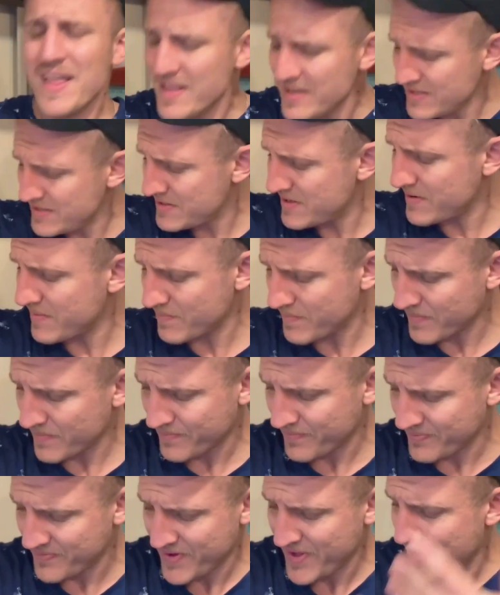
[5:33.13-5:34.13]
this is
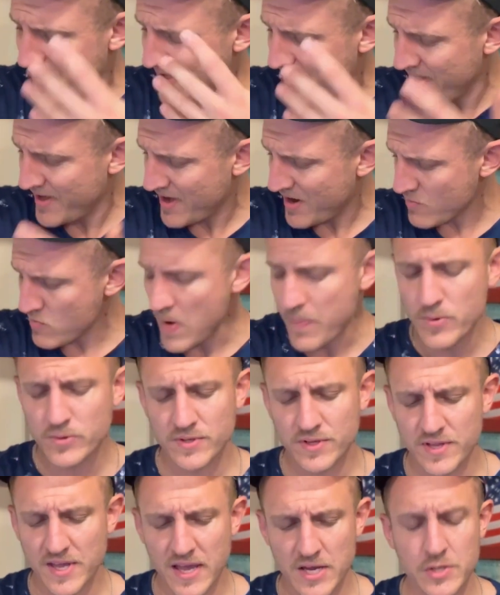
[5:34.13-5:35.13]
a
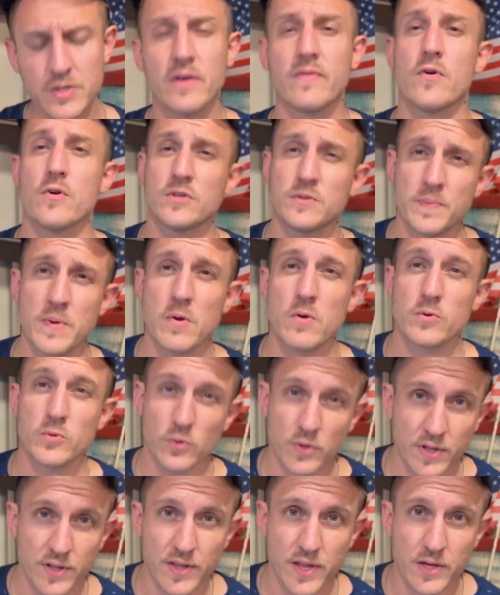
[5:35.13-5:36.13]
representation of our
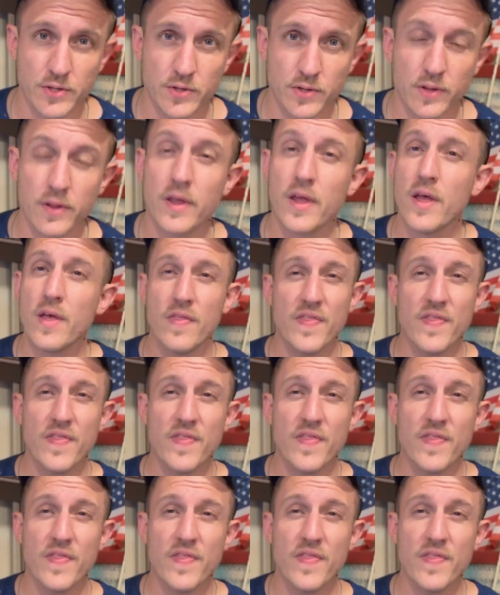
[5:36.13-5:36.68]
spiritual condition.